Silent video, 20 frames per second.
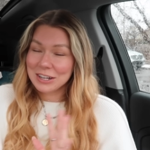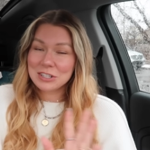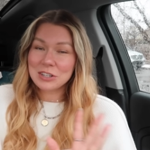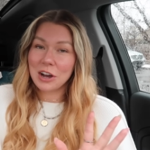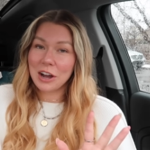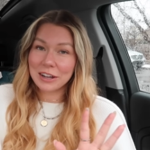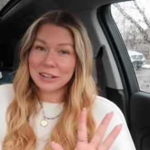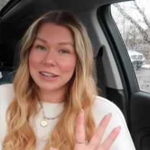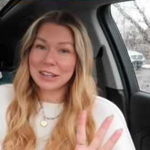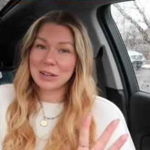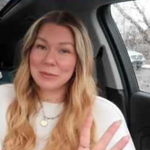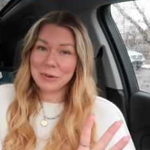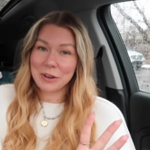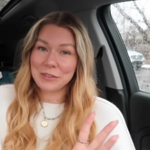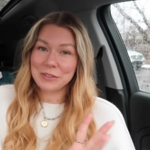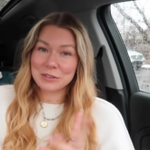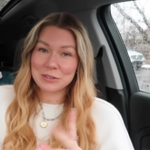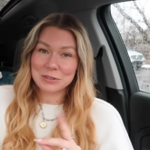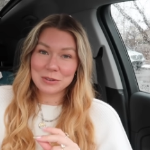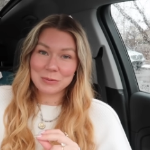talking
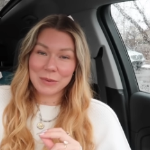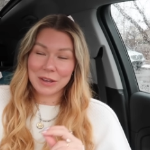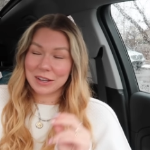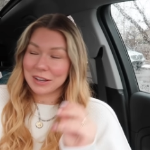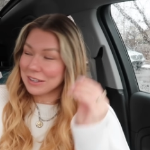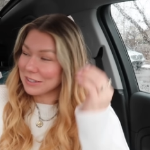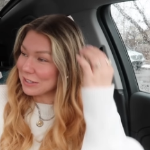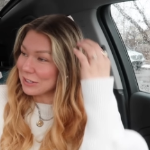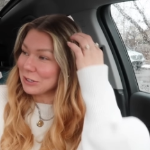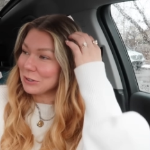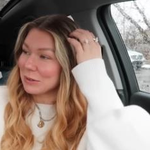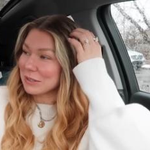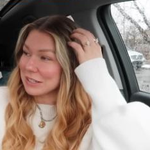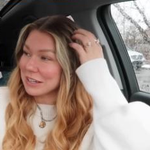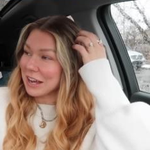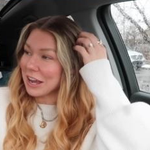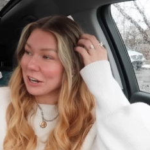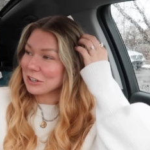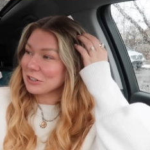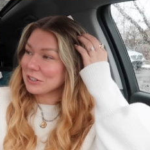about this with my cousin who is
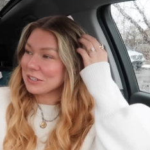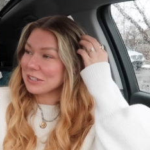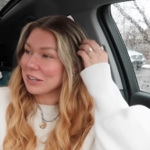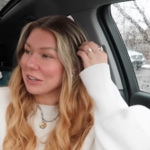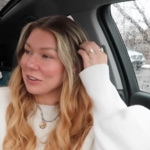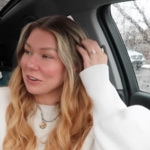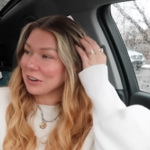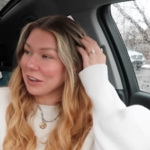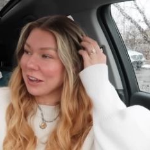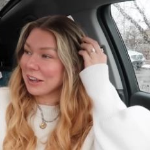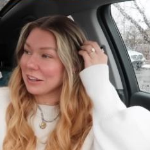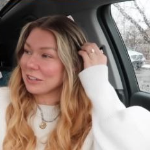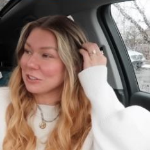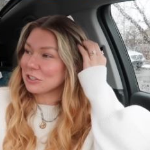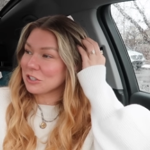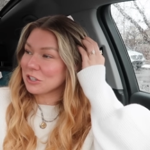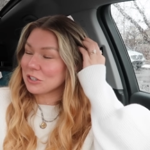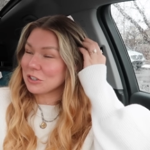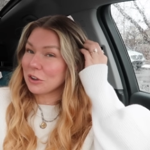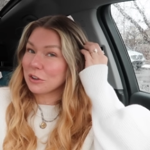an actress the other day and
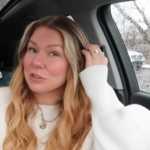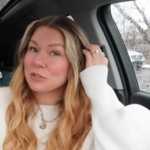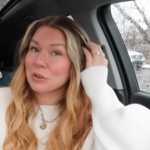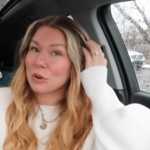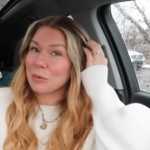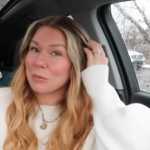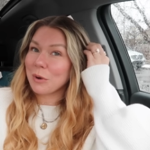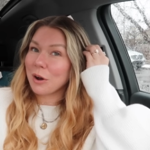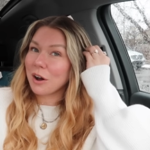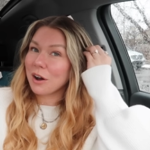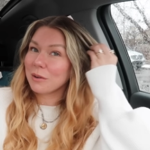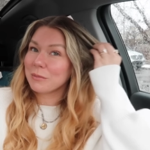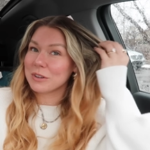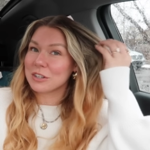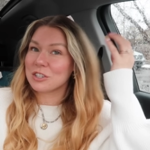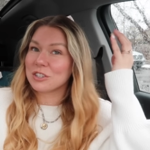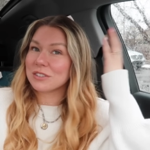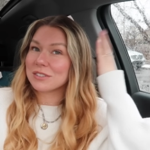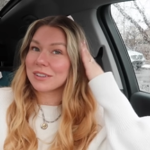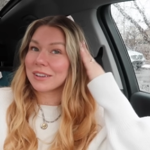she's also a mom
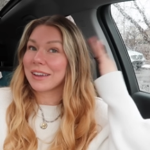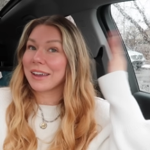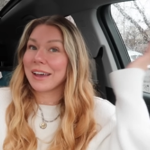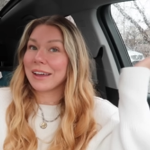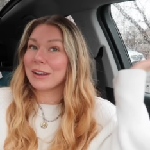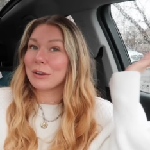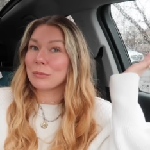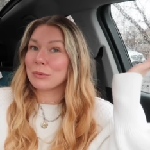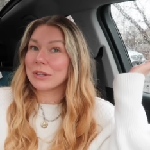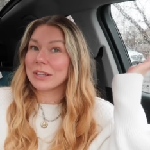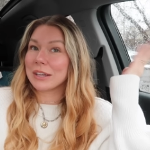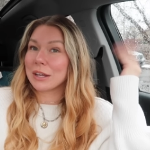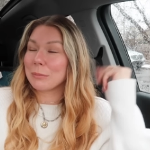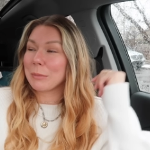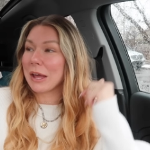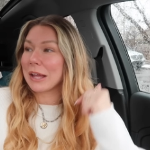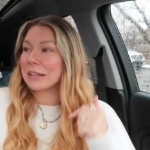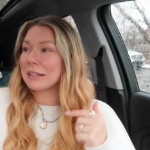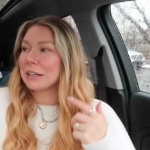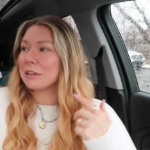and she's like, yeah, I didn't really get a
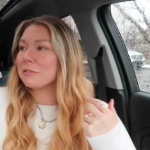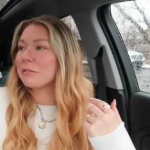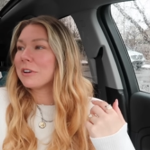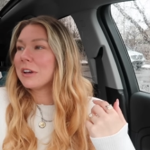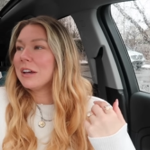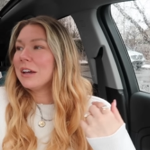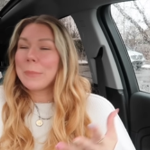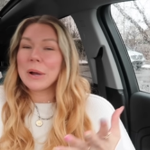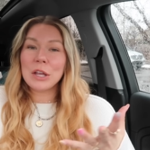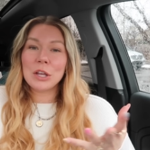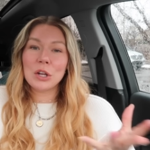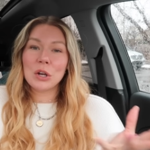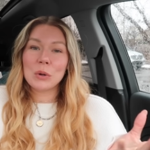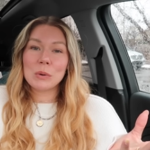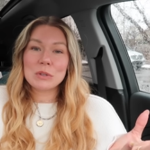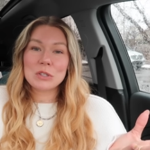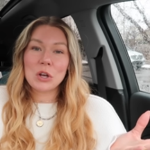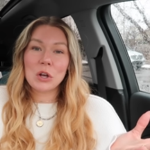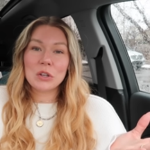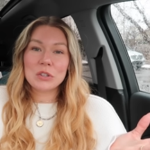mat leave. But you
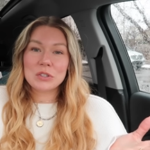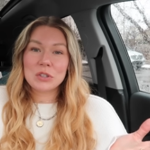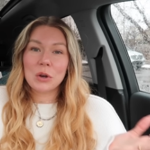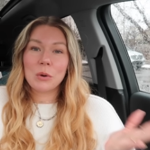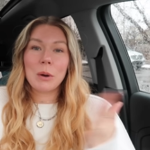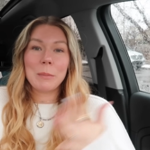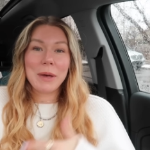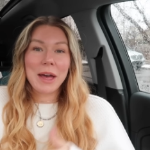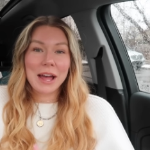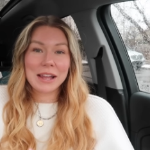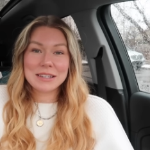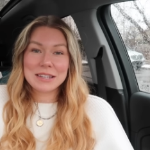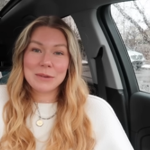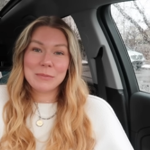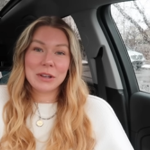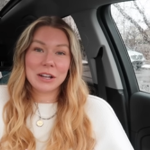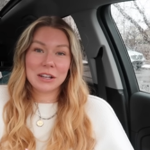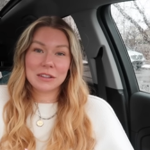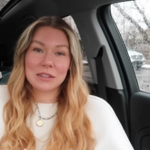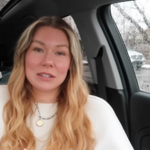know, it's also a
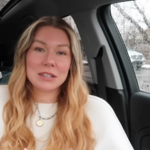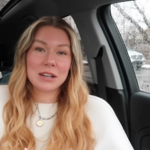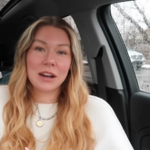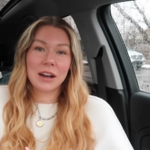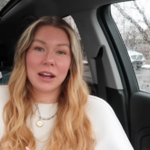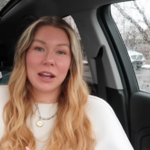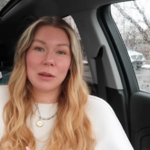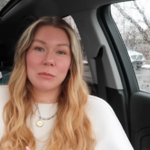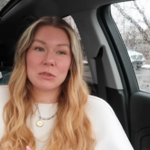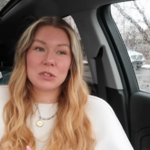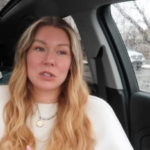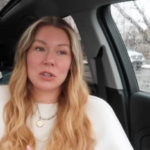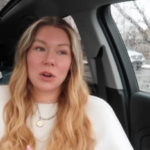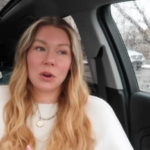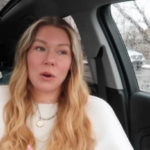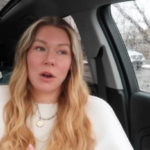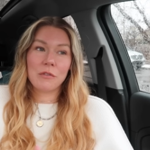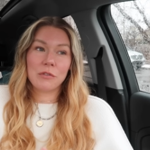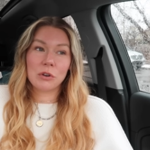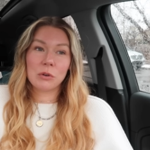pandemic at the time,
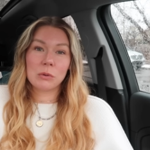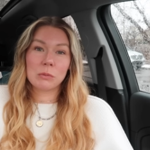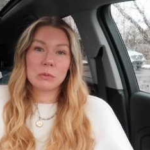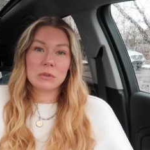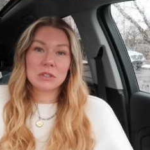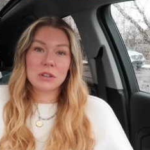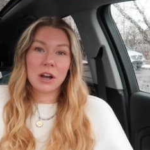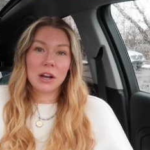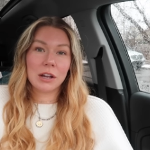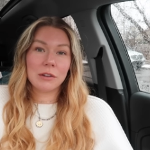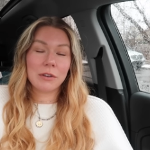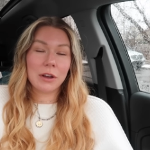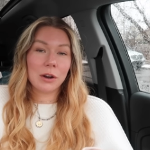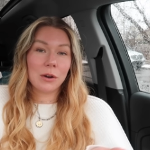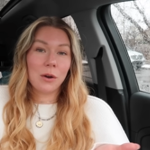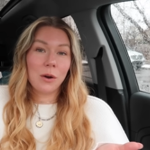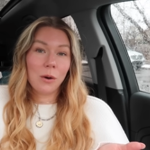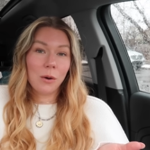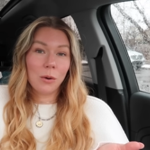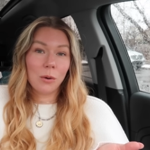so everyone was kind of at
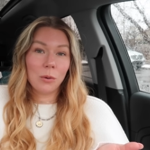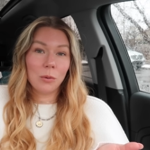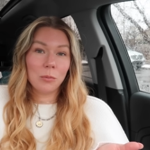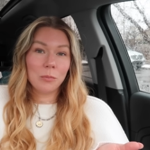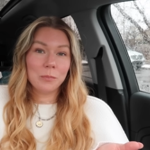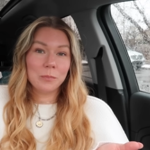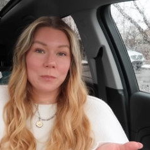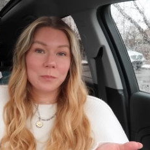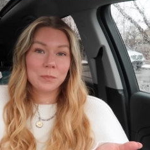home.